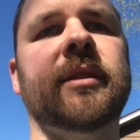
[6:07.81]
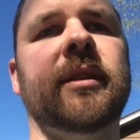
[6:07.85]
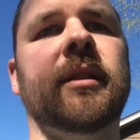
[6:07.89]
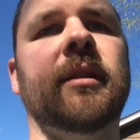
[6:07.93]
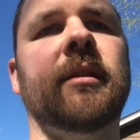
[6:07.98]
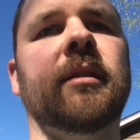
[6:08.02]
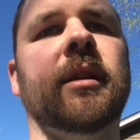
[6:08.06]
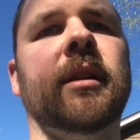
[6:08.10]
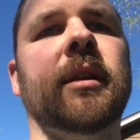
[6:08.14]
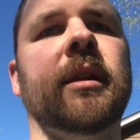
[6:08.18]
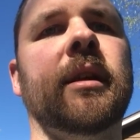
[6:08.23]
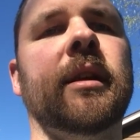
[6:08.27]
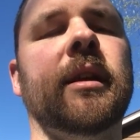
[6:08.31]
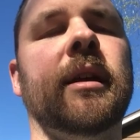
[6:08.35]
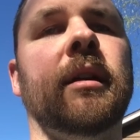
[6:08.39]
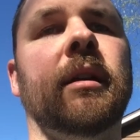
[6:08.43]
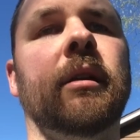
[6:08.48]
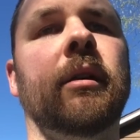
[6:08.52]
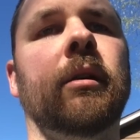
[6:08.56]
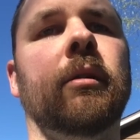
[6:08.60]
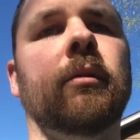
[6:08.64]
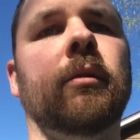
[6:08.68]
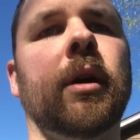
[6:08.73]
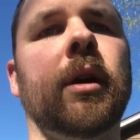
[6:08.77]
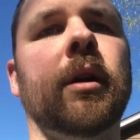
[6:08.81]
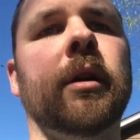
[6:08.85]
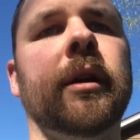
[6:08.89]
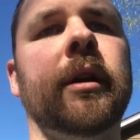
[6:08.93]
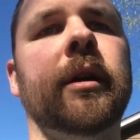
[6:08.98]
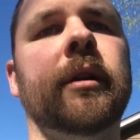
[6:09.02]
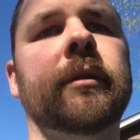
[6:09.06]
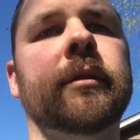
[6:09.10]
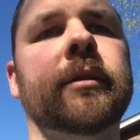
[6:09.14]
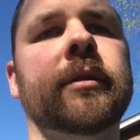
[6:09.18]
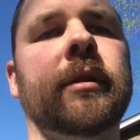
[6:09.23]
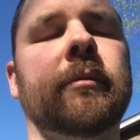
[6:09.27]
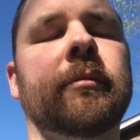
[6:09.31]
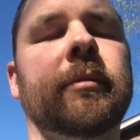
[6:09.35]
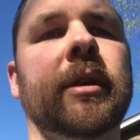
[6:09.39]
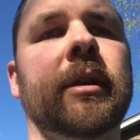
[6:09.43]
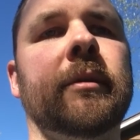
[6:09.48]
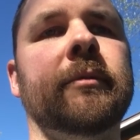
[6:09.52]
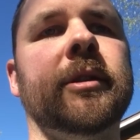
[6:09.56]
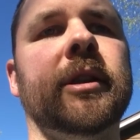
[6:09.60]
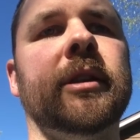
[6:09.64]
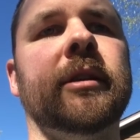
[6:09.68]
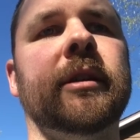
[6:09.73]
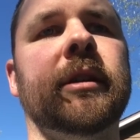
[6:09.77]
I know I got a little wordy.
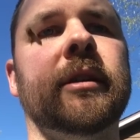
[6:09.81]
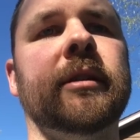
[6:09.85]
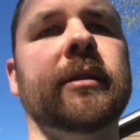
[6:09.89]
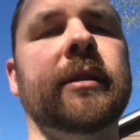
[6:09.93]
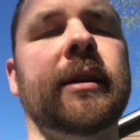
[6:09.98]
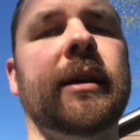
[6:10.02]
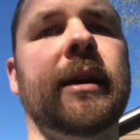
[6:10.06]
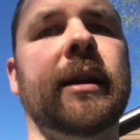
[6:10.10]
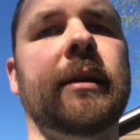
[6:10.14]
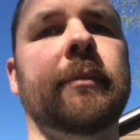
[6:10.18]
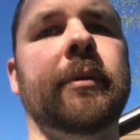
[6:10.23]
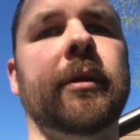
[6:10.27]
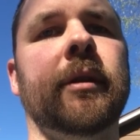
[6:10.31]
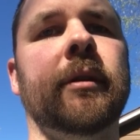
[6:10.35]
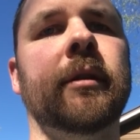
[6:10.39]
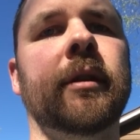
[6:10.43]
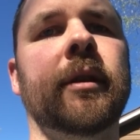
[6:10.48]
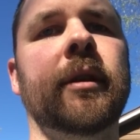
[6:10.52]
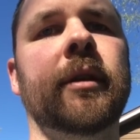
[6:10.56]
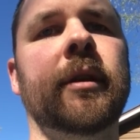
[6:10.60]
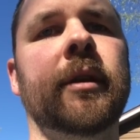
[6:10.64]
Sometimes that tends to happen.